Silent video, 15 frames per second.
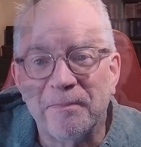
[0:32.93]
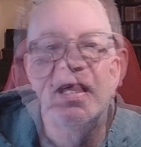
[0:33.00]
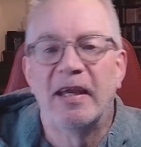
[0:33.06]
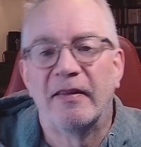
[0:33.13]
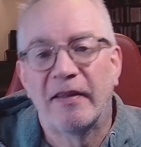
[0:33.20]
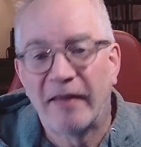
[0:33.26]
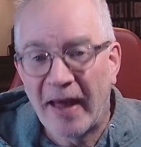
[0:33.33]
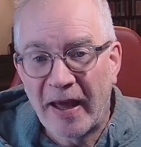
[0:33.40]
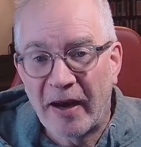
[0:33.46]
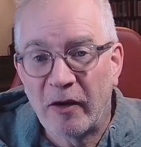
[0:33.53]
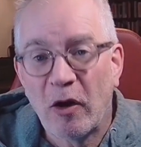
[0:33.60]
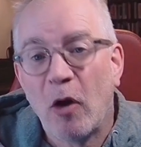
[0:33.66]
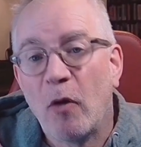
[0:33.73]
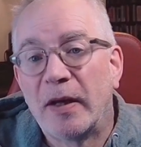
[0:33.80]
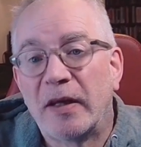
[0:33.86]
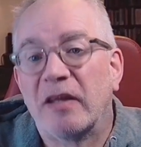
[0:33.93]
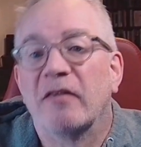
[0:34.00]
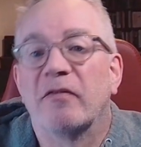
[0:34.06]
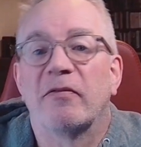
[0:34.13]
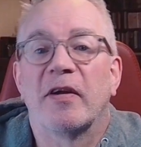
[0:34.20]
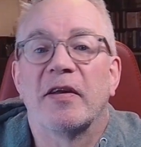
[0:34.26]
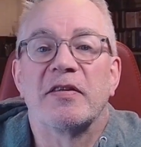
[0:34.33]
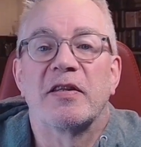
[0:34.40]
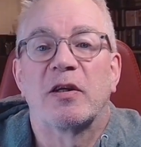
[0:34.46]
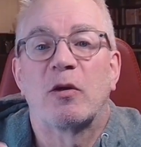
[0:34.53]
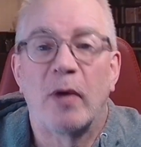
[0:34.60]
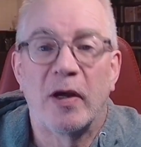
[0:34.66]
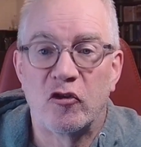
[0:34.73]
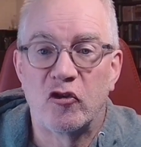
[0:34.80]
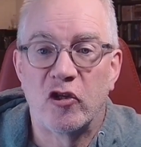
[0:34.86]
In the latter, Owen confronts the
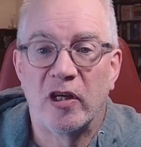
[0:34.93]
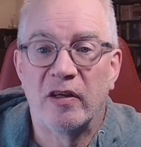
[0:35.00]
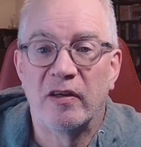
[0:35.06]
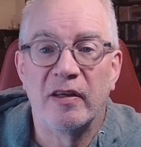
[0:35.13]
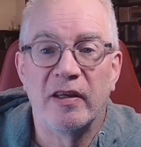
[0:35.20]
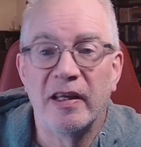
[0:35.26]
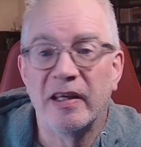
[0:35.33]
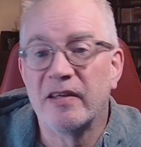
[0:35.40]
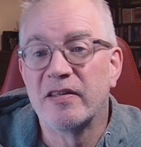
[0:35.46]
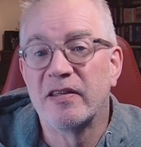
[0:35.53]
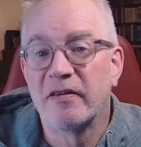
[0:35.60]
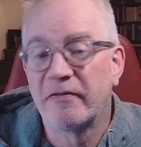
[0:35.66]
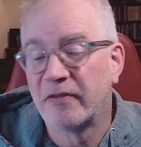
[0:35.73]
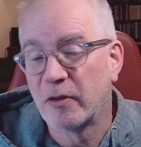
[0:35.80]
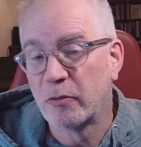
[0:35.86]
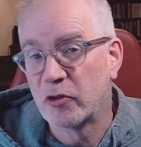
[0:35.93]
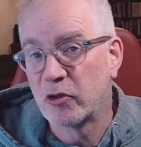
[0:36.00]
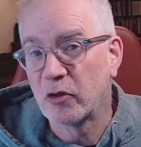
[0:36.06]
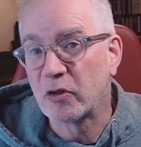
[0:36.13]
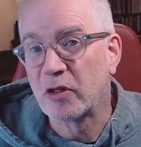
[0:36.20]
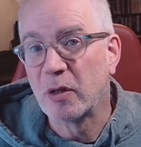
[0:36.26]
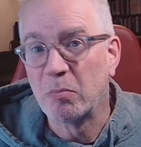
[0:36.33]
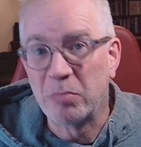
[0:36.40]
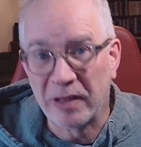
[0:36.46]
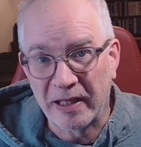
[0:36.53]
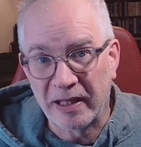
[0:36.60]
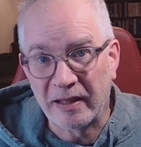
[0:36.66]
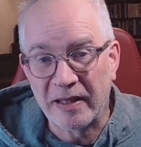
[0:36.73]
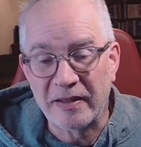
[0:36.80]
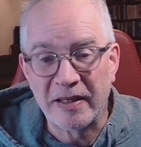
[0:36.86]
question, is the future
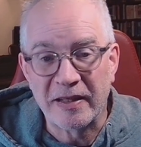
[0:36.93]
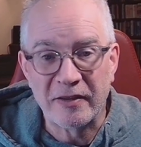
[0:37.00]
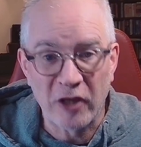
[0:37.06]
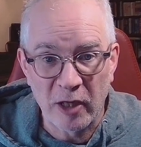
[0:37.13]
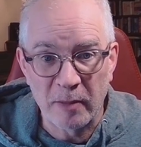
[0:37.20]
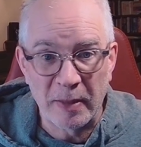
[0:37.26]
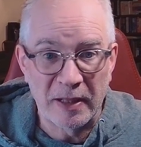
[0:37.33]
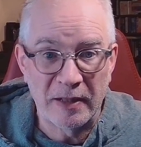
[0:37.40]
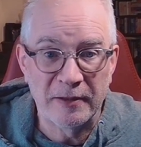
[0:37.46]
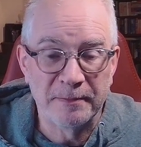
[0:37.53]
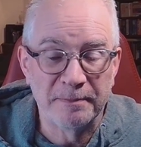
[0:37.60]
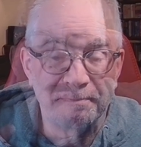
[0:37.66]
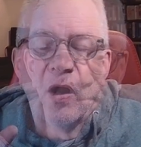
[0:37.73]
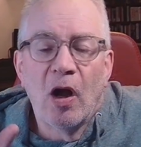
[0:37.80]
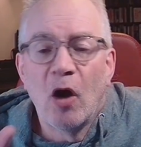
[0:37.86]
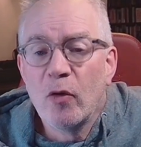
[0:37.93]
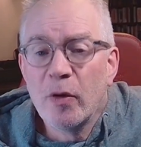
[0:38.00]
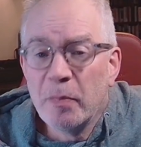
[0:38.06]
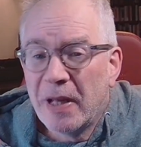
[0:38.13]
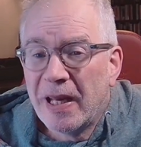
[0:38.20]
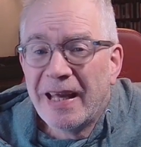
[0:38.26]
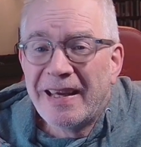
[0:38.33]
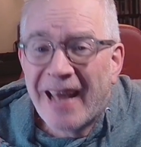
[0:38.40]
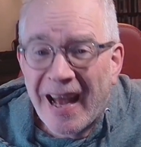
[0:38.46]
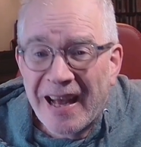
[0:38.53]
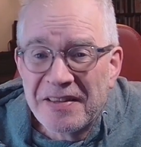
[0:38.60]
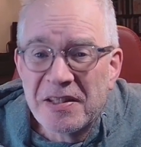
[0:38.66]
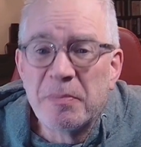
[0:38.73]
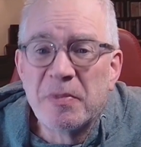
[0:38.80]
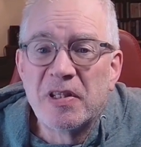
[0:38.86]
completely determined? Owen Meany
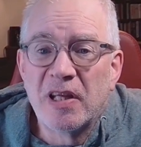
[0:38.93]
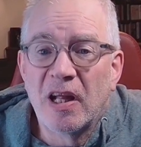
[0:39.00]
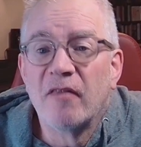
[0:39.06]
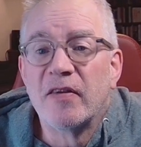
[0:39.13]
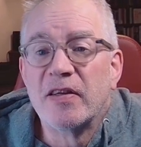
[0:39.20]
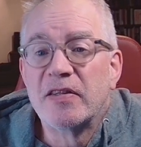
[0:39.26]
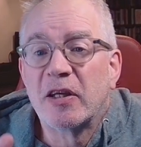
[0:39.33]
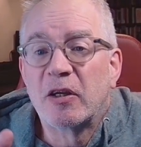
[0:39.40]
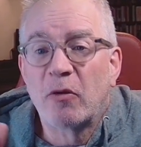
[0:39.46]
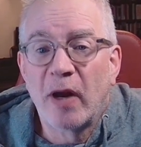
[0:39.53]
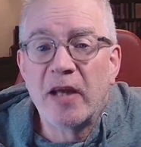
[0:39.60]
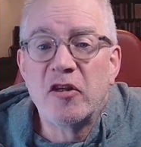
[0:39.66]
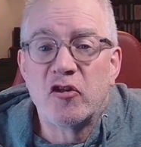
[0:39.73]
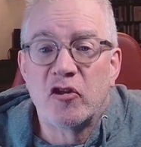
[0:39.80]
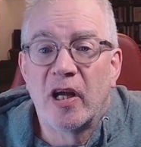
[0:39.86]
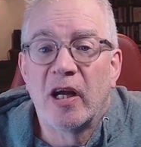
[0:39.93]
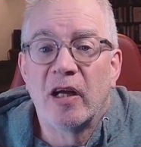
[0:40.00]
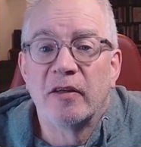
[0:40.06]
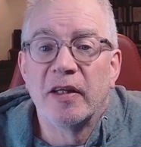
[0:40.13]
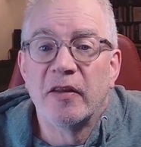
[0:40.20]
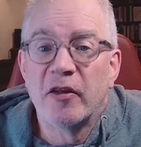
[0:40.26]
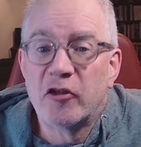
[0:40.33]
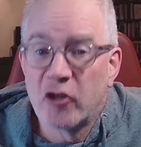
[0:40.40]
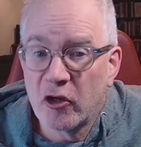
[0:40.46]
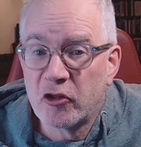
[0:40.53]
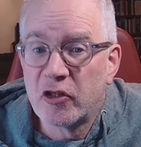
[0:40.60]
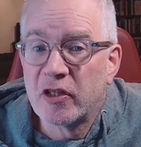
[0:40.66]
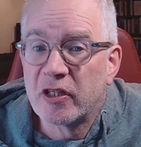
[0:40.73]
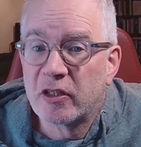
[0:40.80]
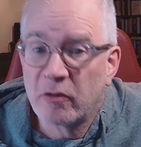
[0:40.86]
casts himself as the Christ child in the
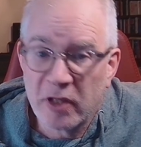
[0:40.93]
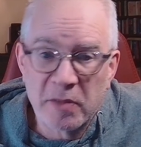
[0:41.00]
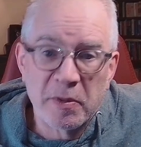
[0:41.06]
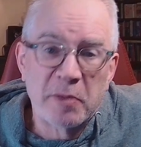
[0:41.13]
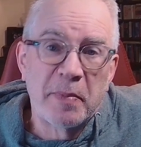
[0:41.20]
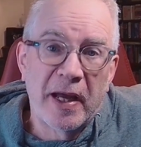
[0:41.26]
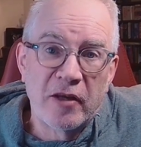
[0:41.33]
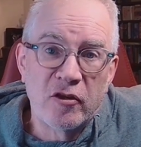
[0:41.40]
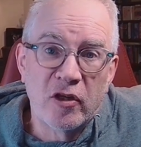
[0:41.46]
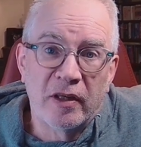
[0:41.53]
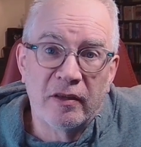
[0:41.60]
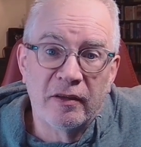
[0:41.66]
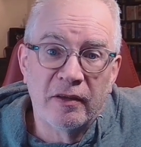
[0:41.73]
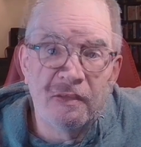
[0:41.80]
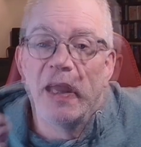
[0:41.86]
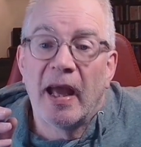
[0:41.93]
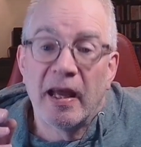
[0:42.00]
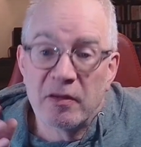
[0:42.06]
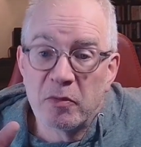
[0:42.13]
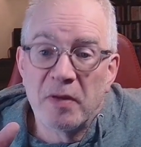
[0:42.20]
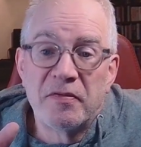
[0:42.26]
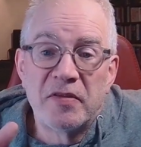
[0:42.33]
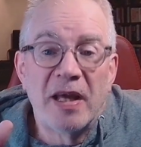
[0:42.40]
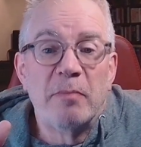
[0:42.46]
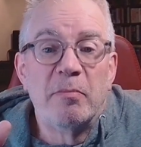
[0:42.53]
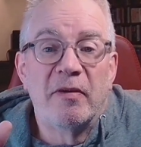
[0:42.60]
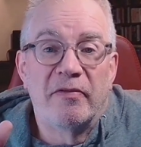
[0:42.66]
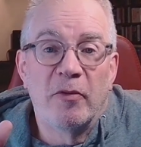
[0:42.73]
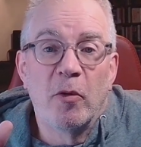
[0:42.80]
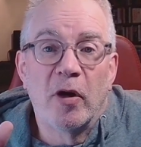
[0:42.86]
church's Christmas pageant. As we've said
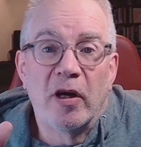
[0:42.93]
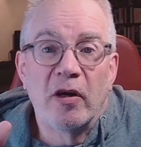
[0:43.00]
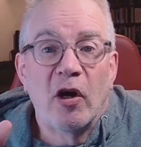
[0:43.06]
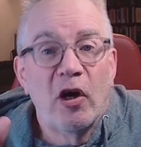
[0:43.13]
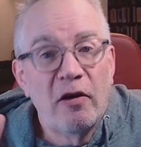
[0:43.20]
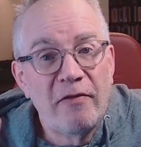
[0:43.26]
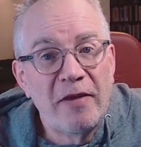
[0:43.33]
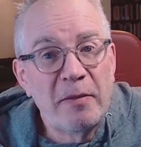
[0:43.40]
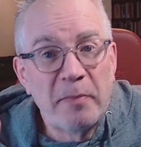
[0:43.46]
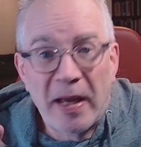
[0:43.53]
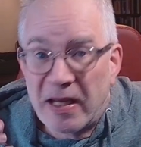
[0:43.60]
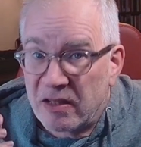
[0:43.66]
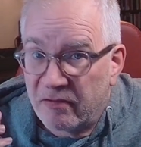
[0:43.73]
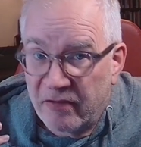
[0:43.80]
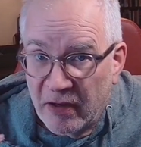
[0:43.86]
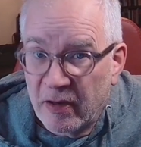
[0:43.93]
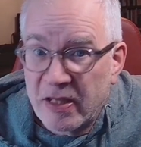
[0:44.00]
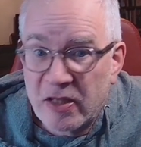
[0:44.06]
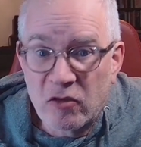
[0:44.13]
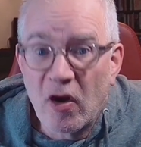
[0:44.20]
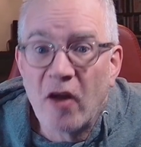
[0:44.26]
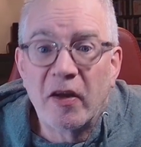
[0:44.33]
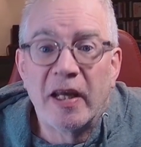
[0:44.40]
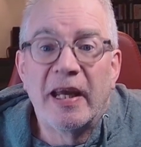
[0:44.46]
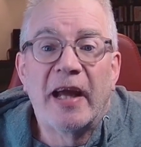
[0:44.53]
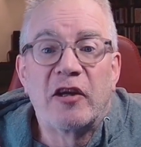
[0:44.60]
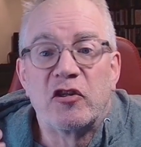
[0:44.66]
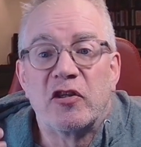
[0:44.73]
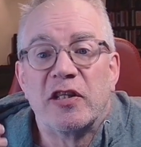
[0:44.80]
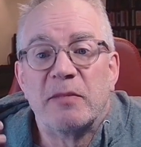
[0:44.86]
before, Irving makes very strong
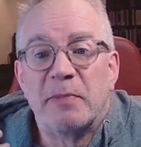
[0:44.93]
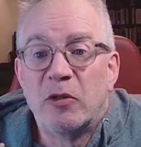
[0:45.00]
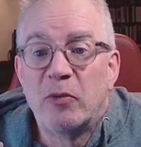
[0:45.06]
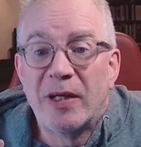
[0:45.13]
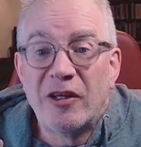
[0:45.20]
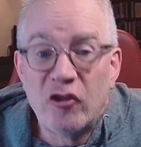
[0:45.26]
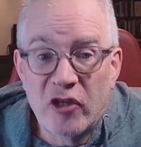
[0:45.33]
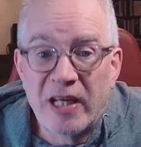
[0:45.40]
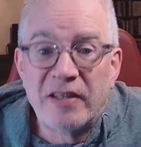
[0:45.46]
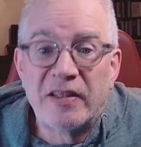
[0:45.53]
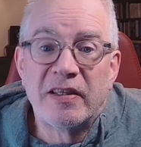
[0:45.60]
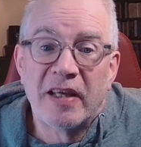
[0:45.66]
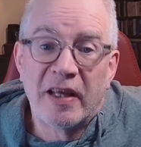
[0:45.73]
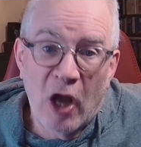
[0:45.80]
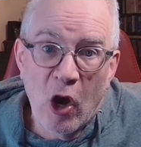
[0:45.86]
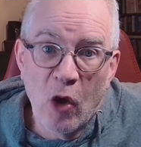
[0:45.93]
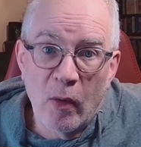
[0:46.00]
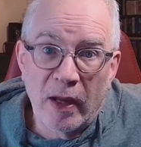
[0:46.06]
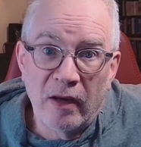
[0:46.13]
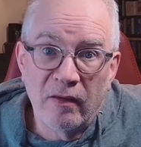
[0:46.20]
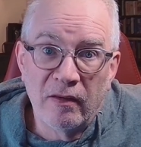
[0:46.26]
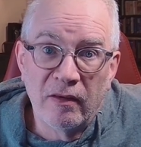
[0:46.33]
connections between Jesus and Owen,